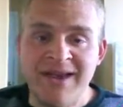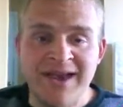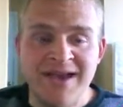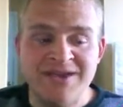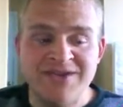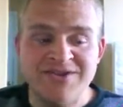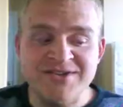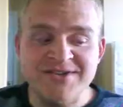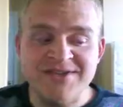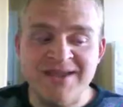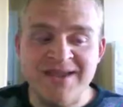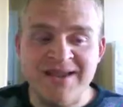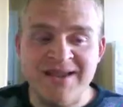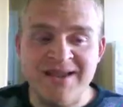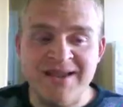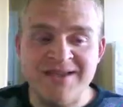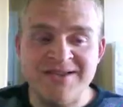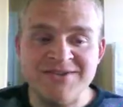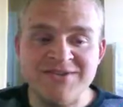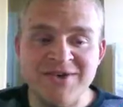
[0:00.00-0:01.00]
anxious to get
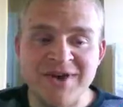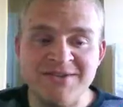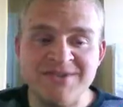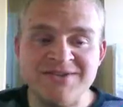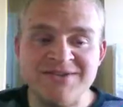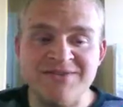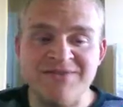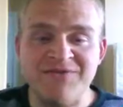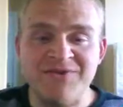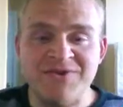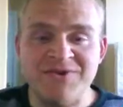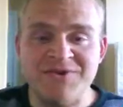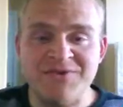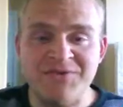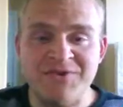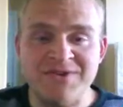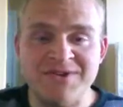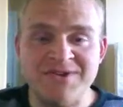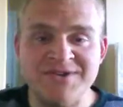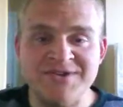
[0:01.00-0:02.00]
in, so I was the
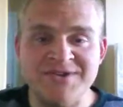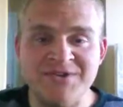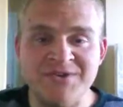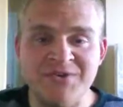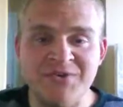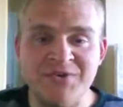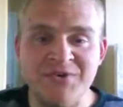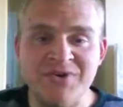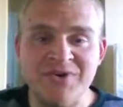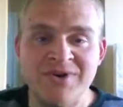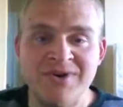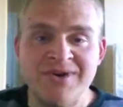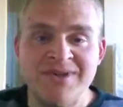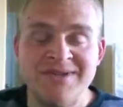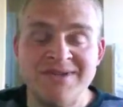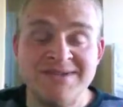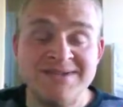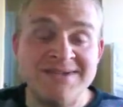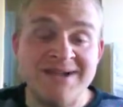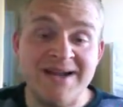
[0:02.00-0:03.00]
first one to
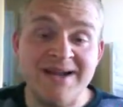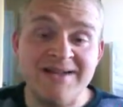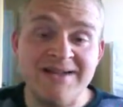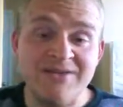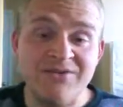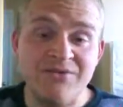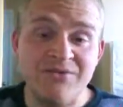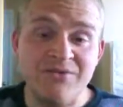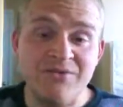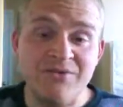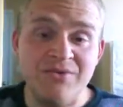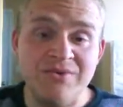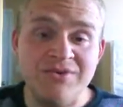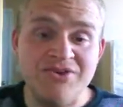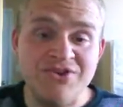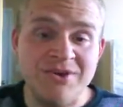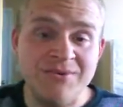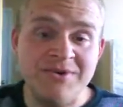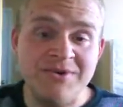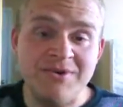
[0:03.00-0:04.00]
decide to
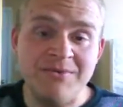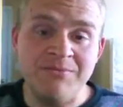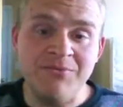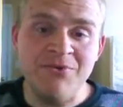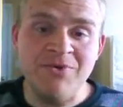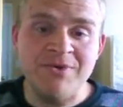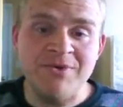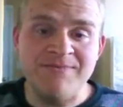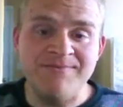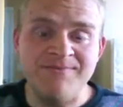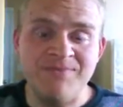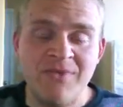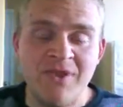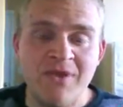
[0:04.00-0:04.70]
jump in the pool.